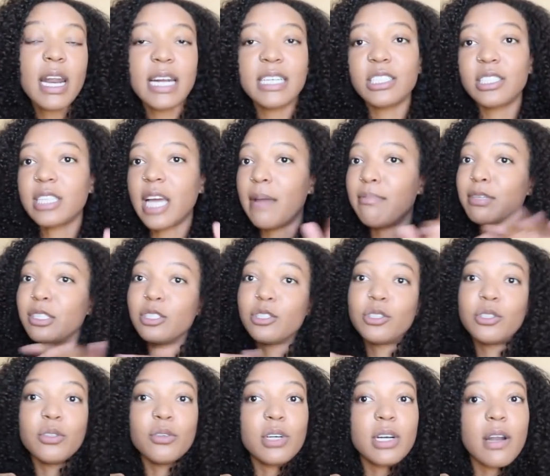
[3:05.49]
I just typed in
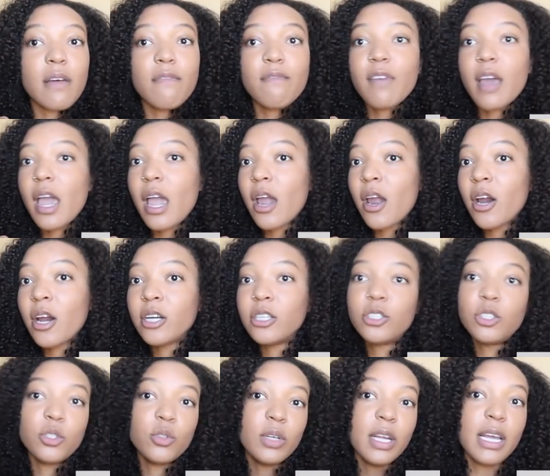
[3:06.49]
student affairs,
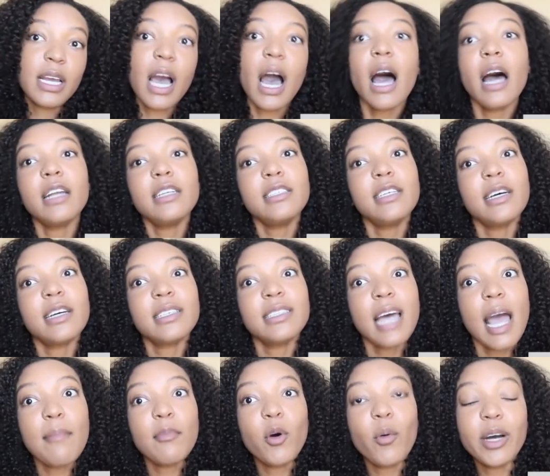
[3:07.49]
student conduct
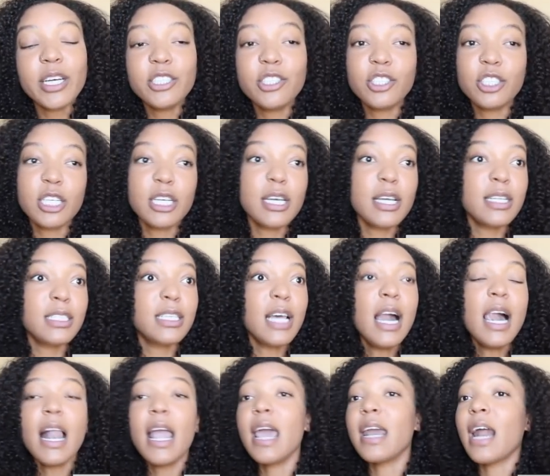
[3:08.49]
type questions,
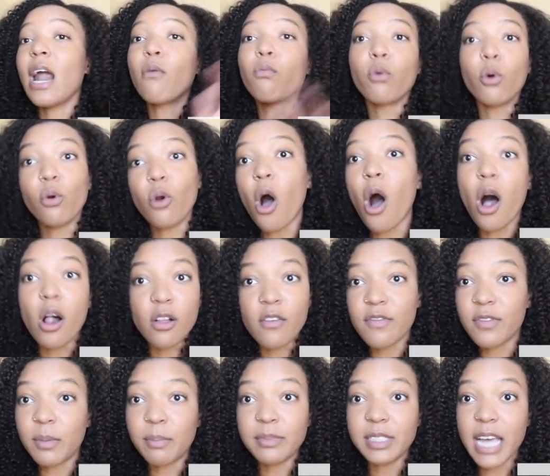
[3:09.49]
and I wrote all
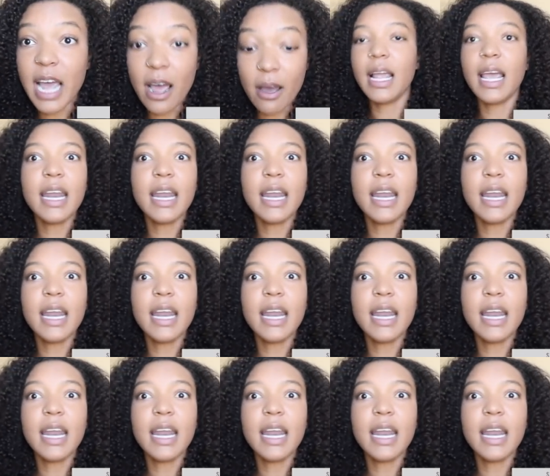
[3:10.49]
of them down.